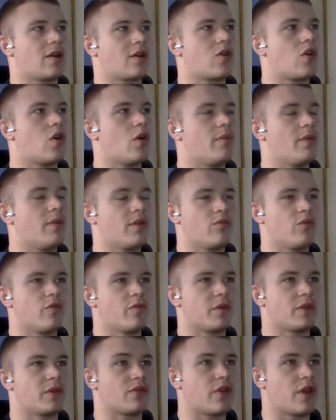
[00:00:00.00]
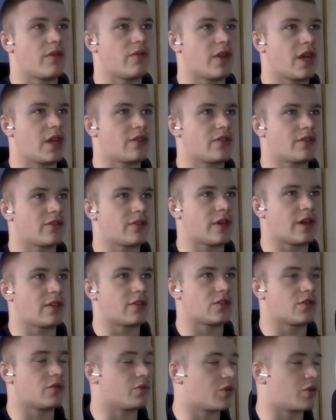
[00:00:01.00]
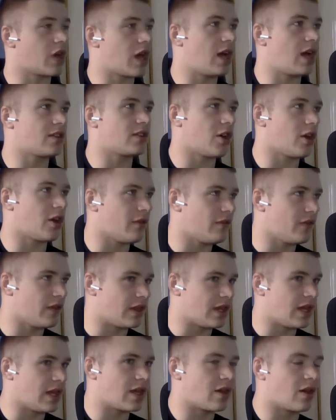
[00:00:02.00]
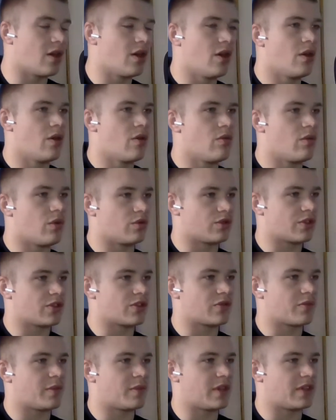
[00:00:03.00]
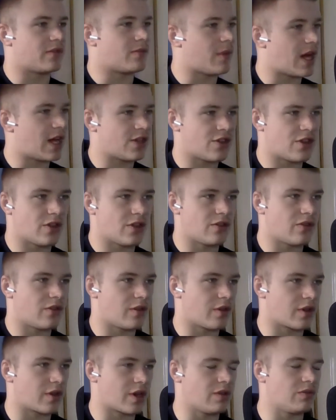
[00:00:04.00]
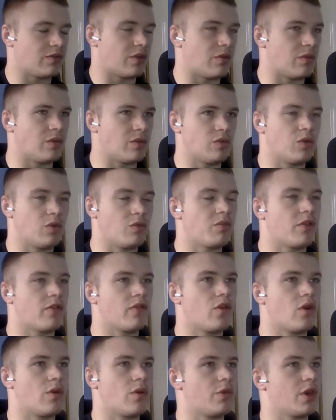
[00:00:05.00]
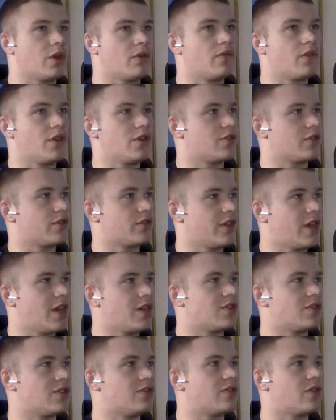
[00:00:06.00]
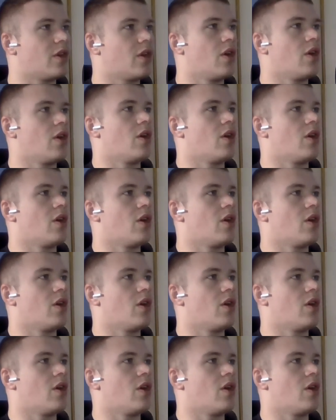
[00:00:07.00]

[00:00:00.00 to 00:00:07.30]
compound movements for every exercise, because we'll get a ton of fatigue. We'll just be smashed into the ground and we won't perform well in future sessions.